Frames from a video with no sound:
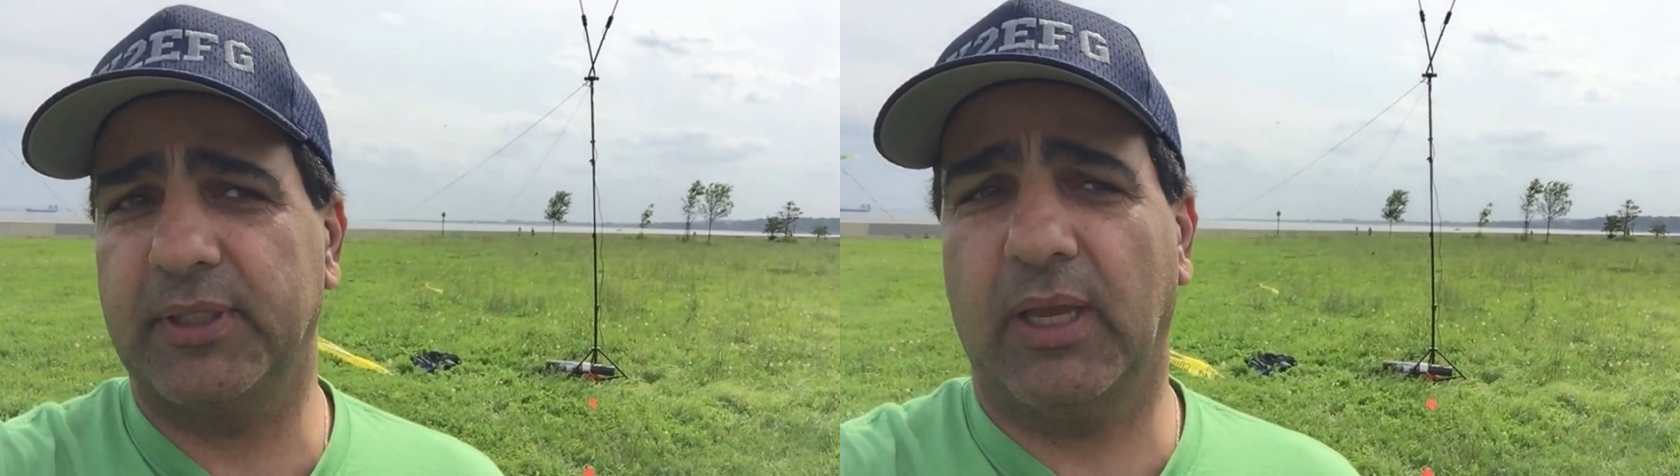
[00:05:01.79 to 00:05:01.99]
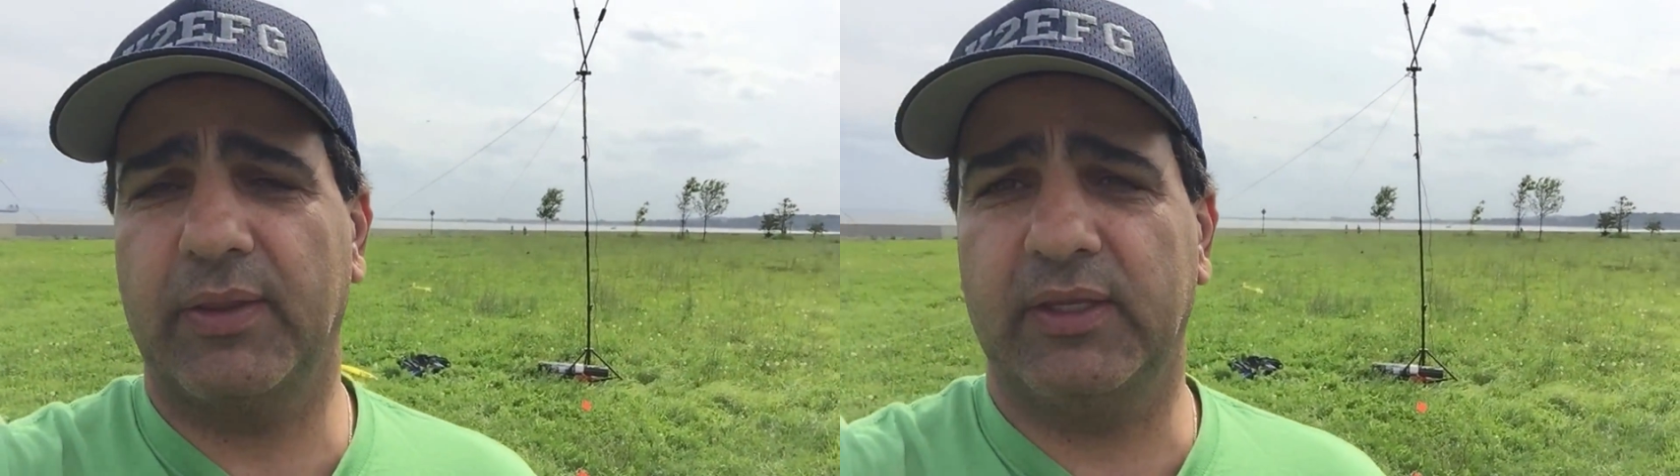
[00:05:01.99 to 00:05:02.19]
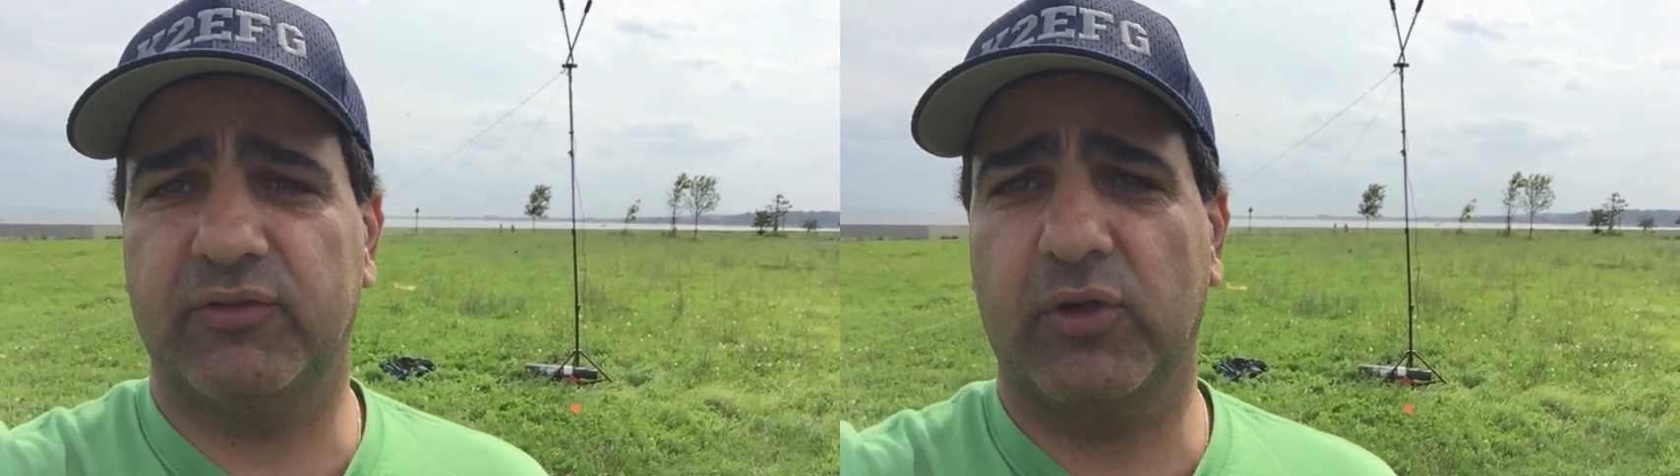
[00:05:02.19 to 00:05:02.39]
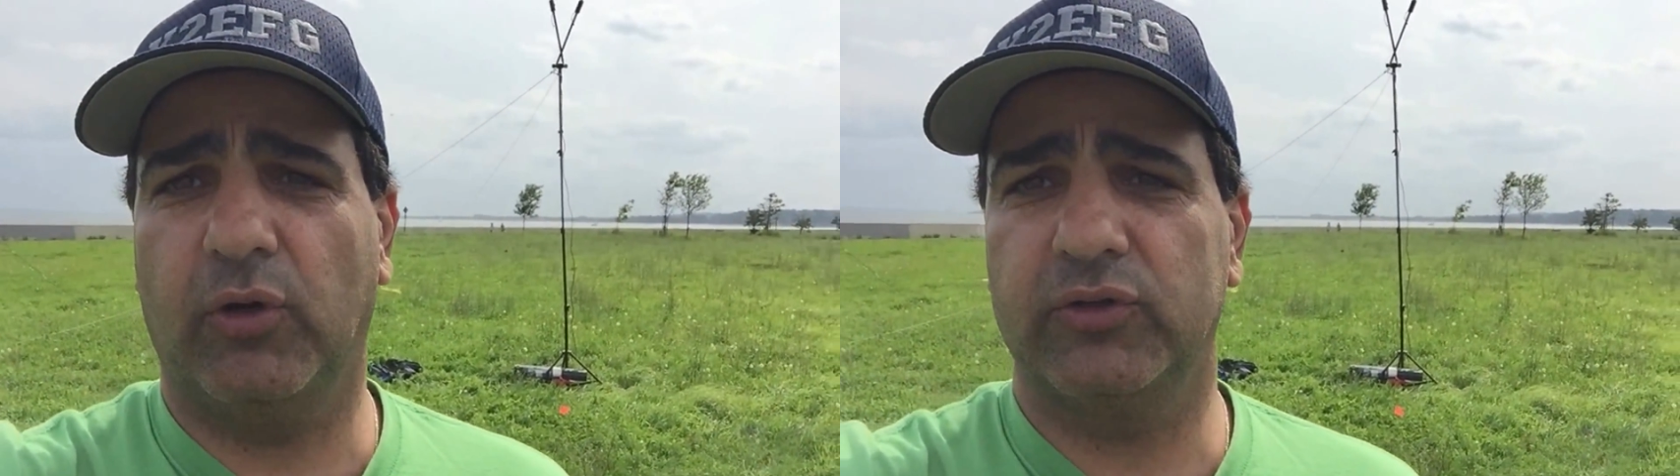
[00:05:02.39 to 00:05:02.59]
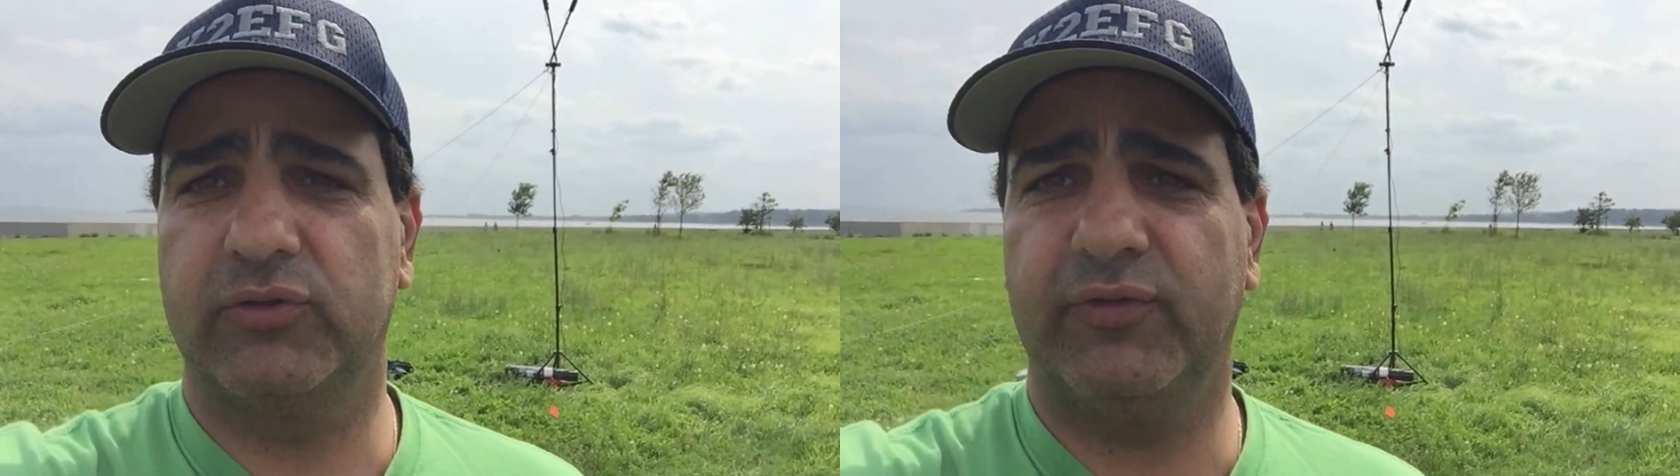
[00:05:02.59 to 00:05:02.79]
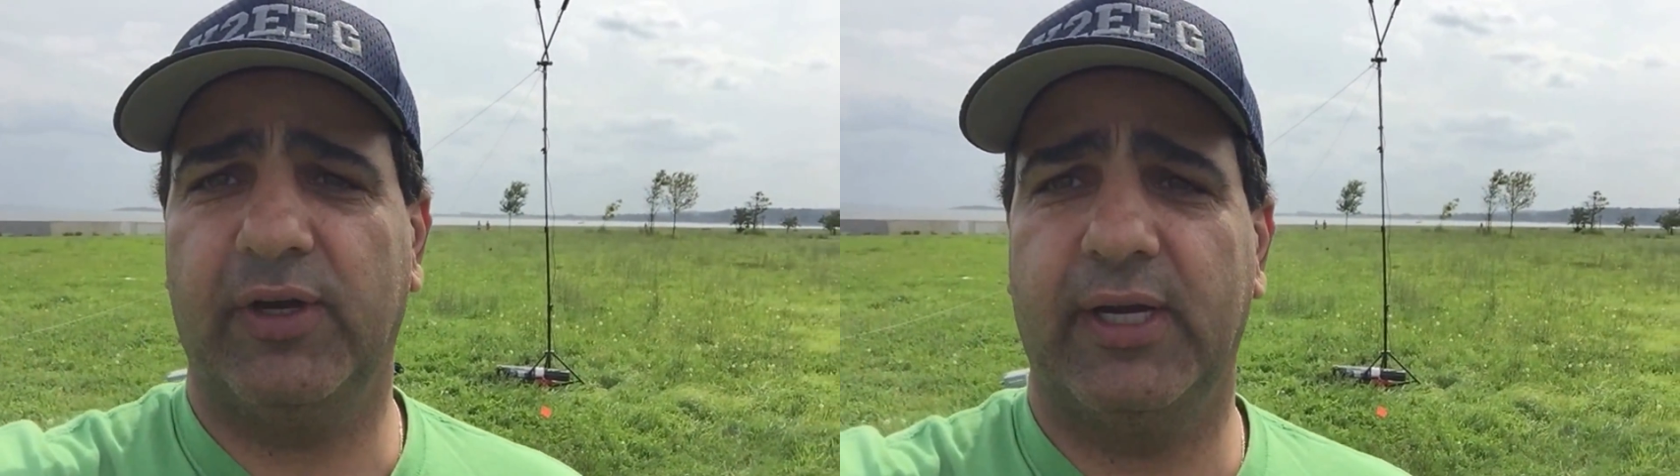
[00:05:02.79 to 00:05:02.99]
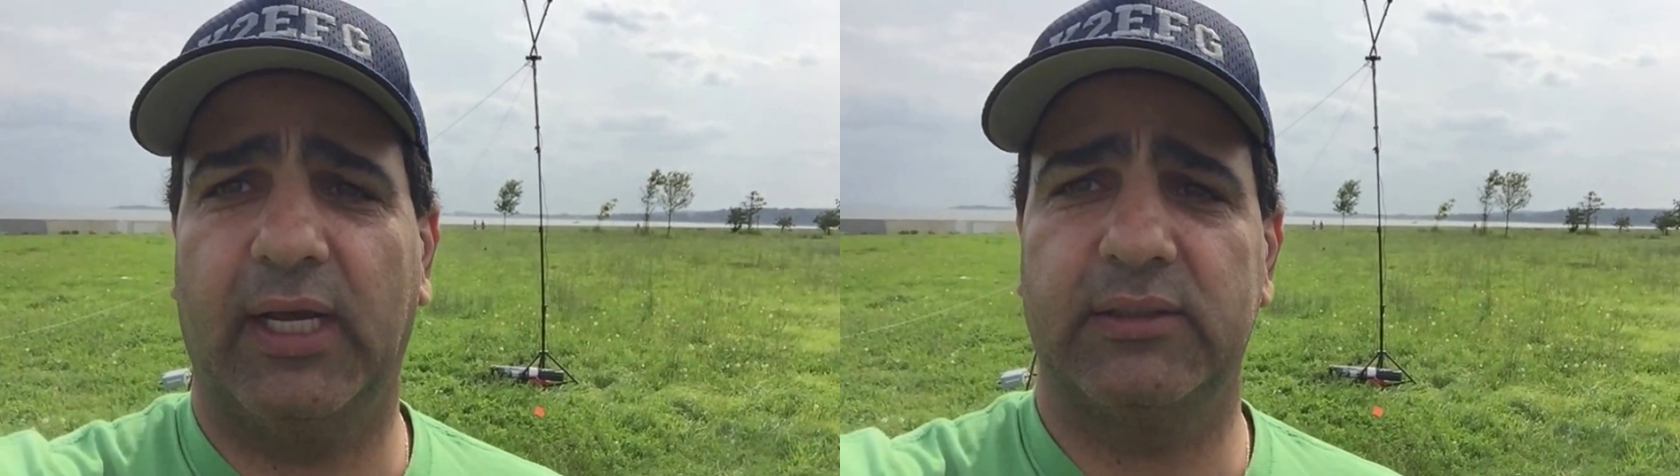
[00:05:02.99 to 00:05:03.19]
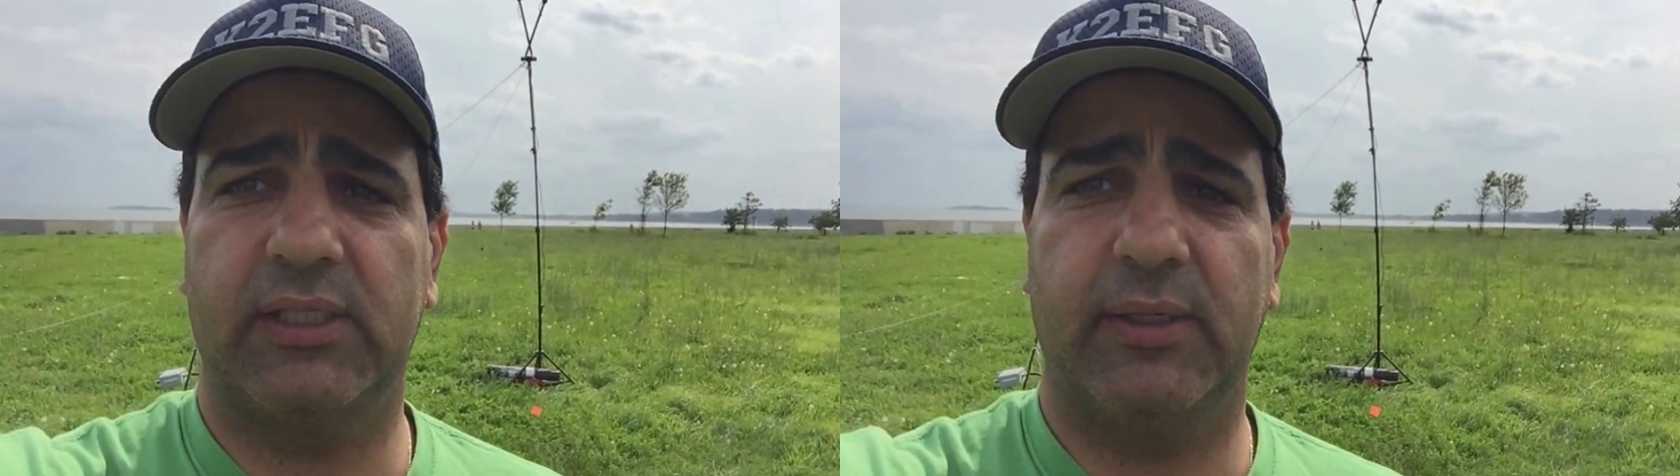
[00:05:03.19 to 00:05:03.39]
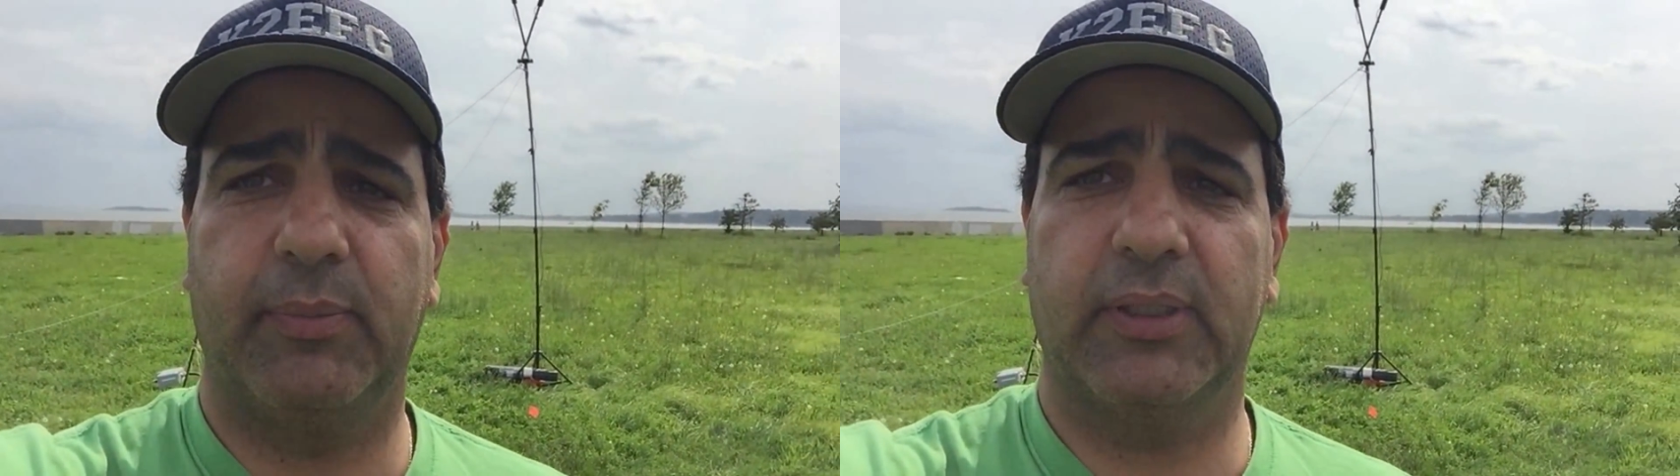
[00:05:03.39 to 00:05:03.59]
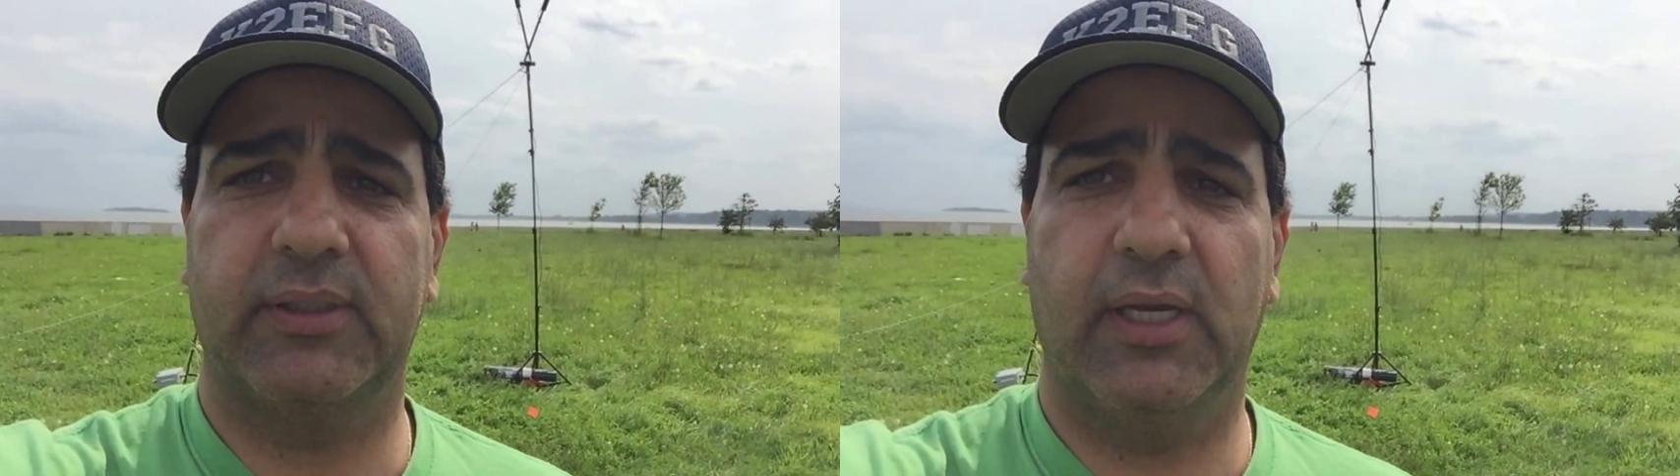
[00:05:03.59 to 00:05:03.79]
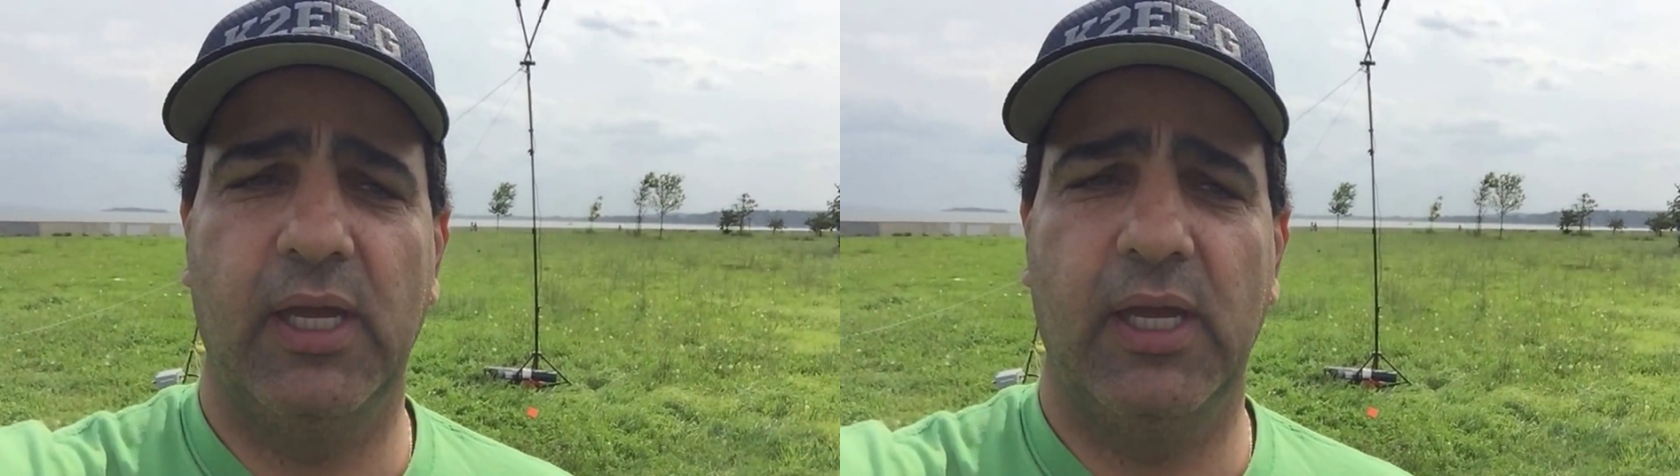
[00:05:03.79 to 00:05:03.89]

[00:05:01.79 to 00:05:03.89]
and down the East Coast very nicely, but